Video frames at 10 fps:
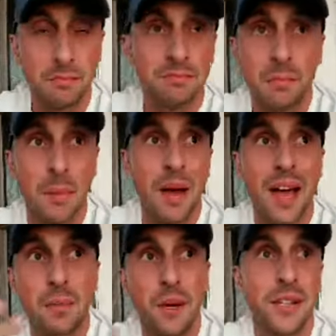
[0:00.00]
my
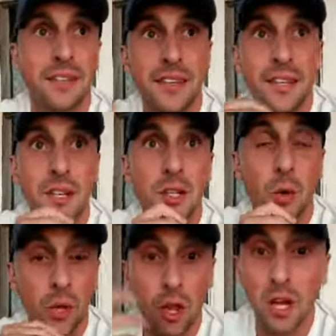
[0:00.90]
bad, but you know
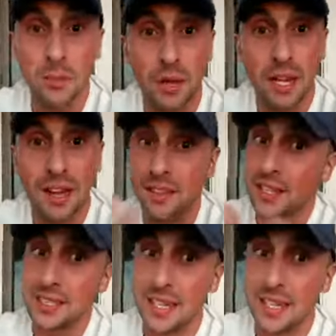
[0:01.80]
we lost money on this.